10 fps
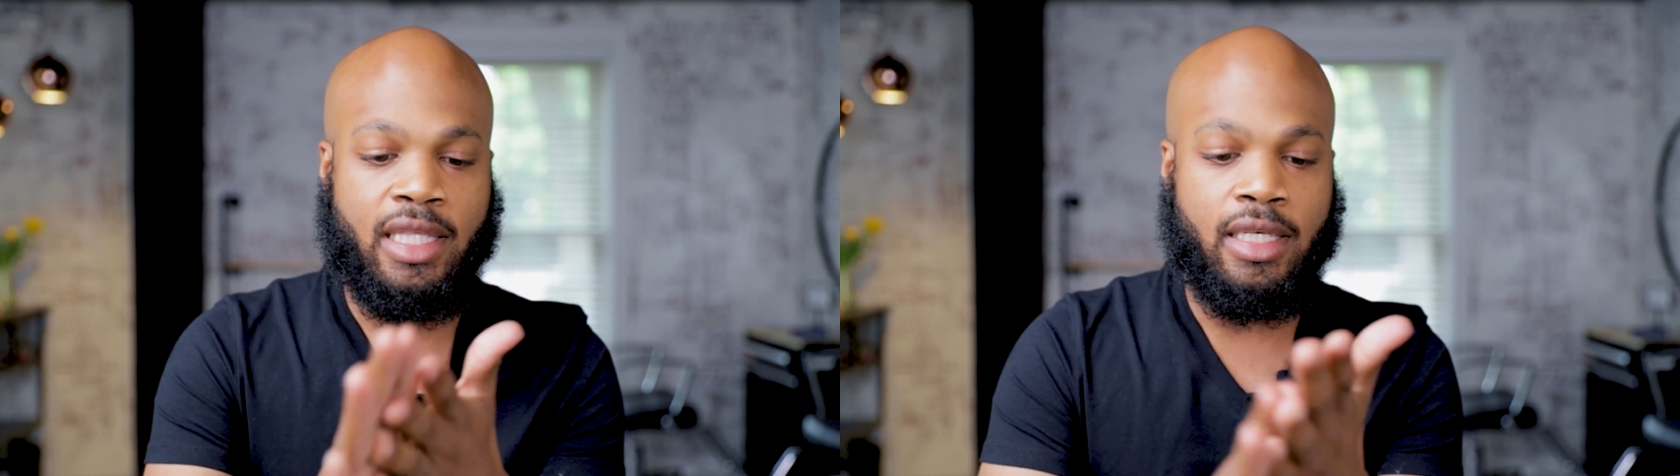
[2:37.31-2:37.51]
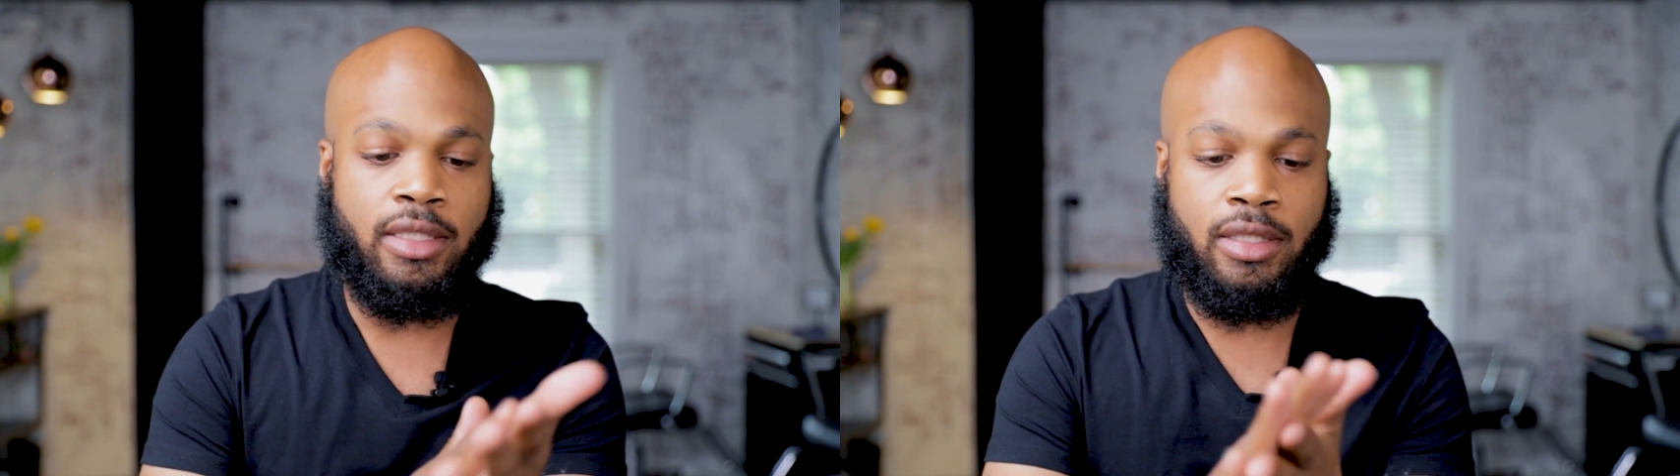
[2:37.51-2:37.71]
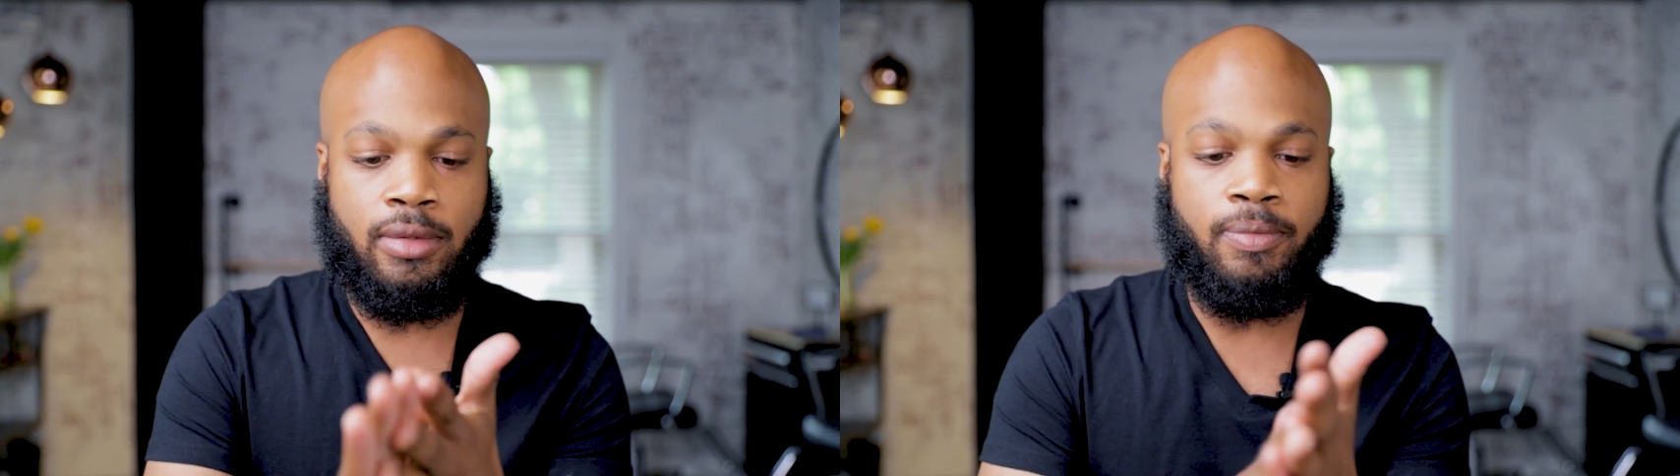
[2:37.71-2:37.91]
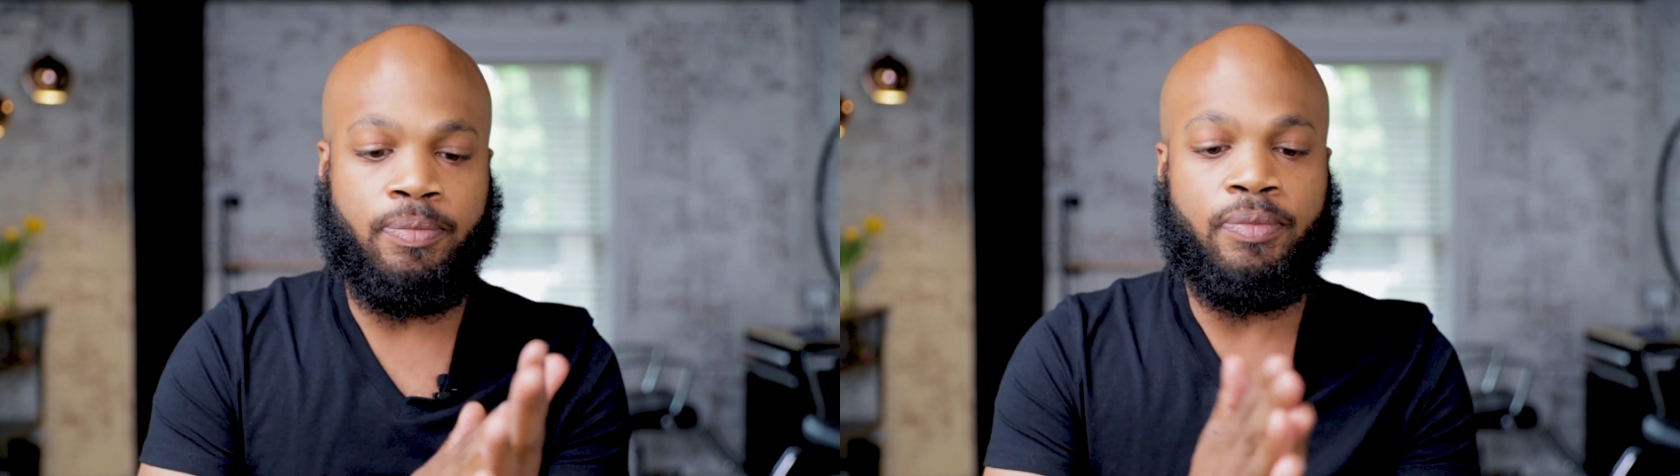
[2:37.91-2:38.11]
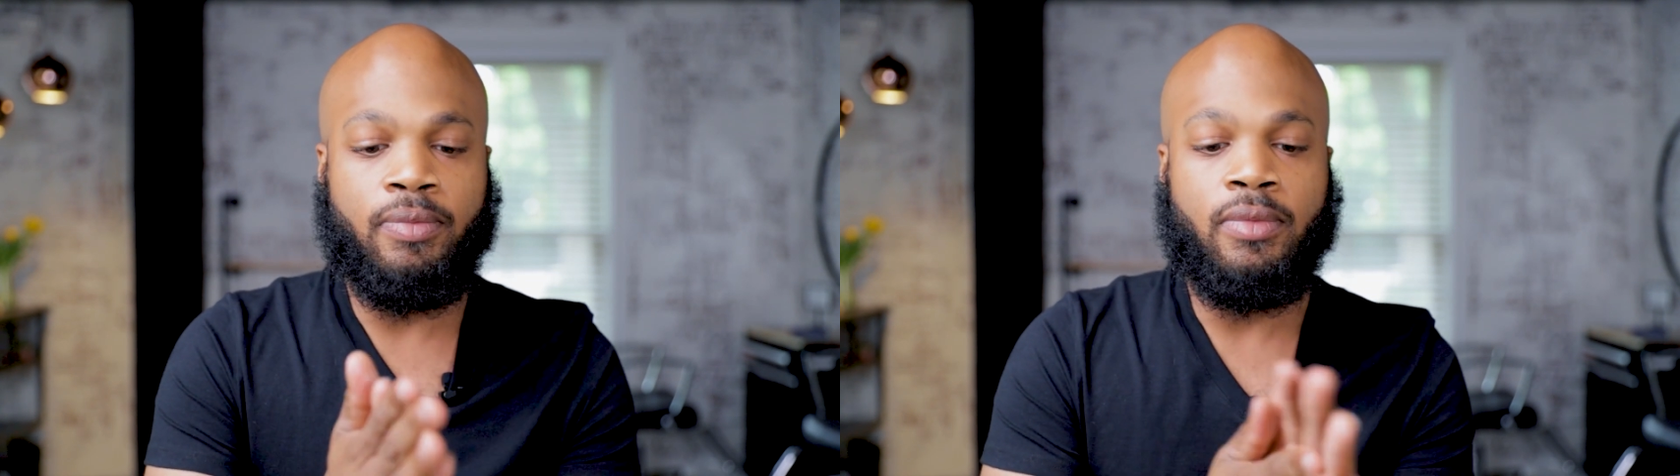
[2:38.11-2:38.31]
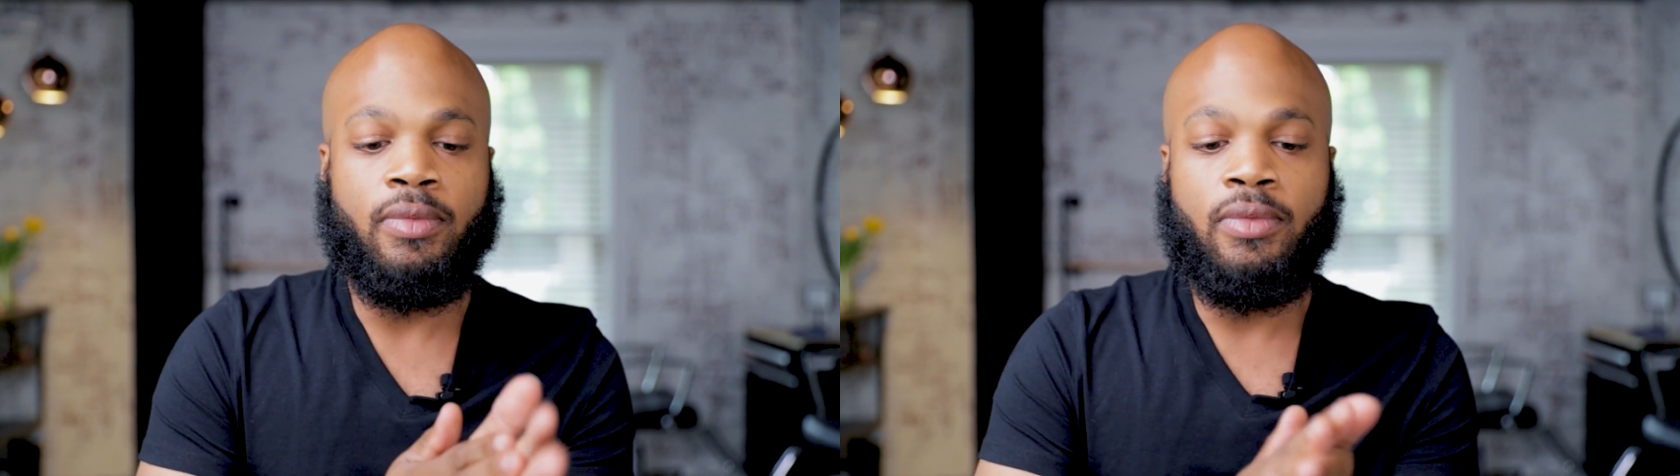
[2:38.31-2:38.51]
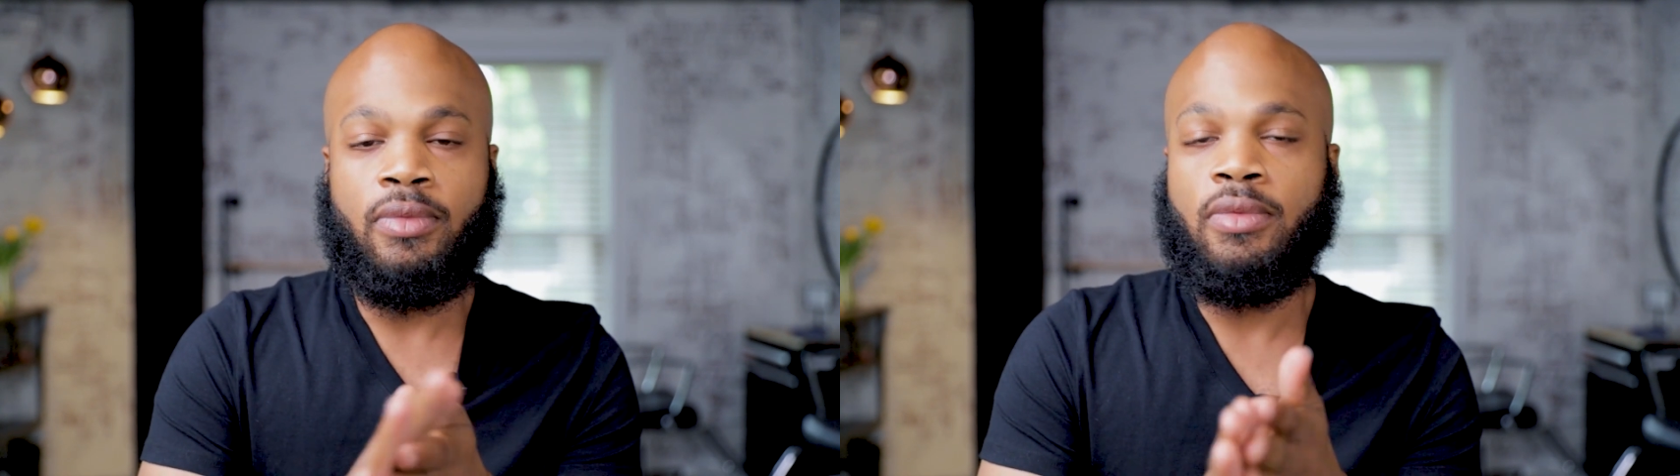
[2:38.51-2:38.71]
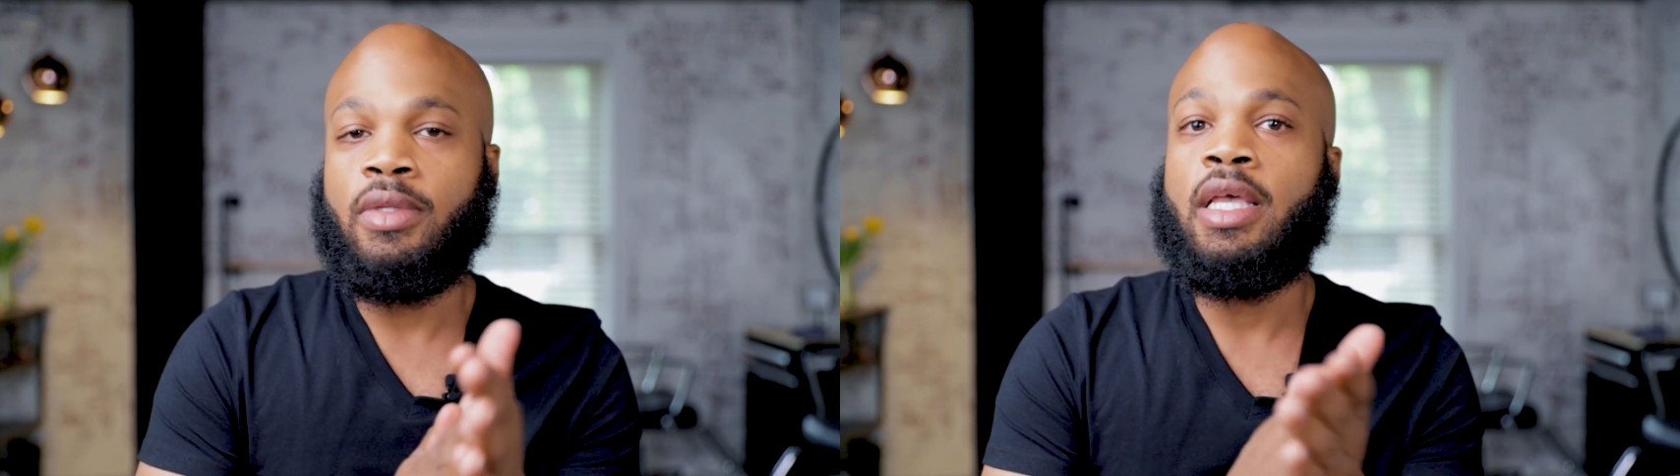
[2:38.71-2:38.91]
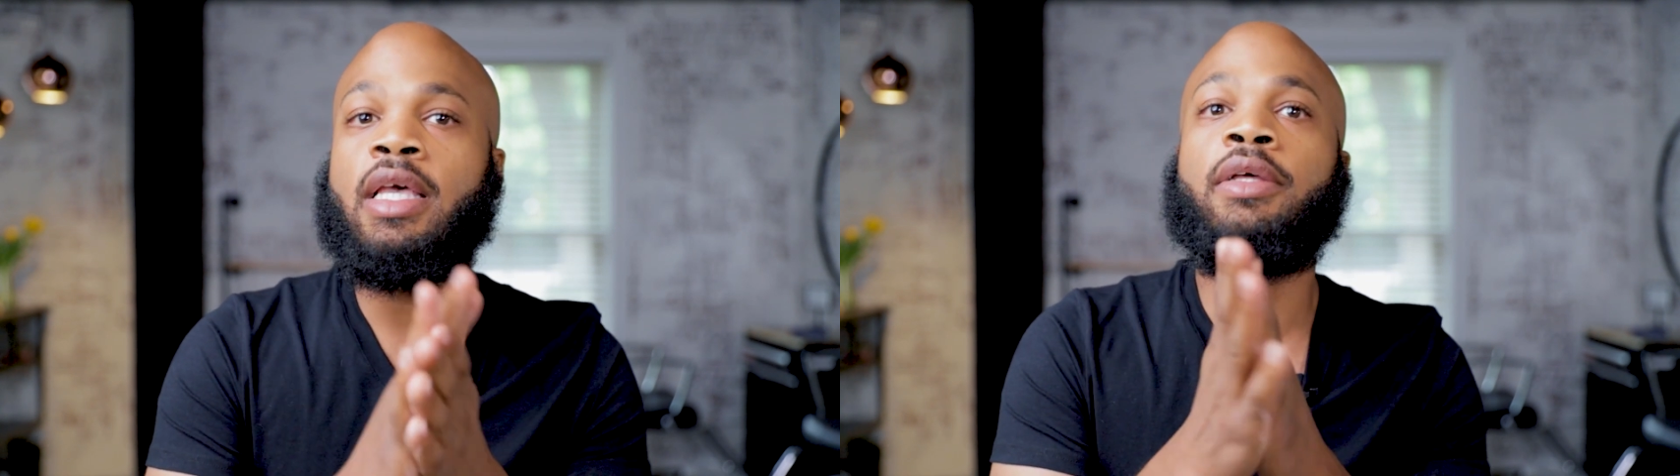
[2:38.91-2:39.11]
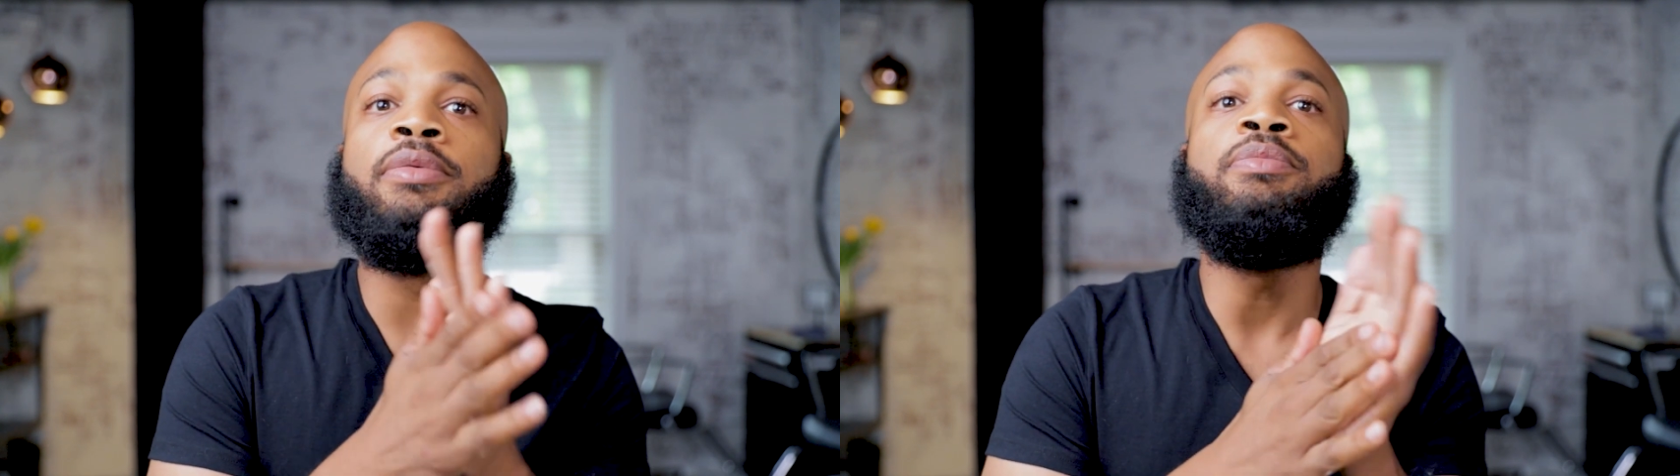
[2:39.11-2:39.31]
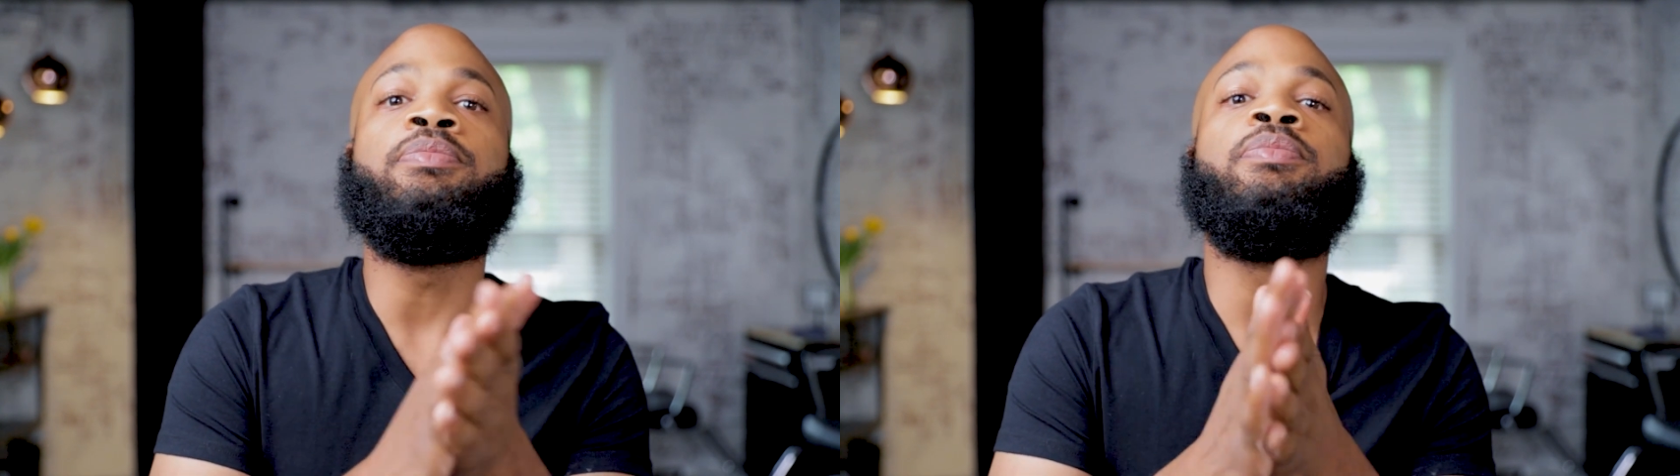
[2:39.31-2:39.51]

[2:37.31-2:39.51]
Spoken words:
this and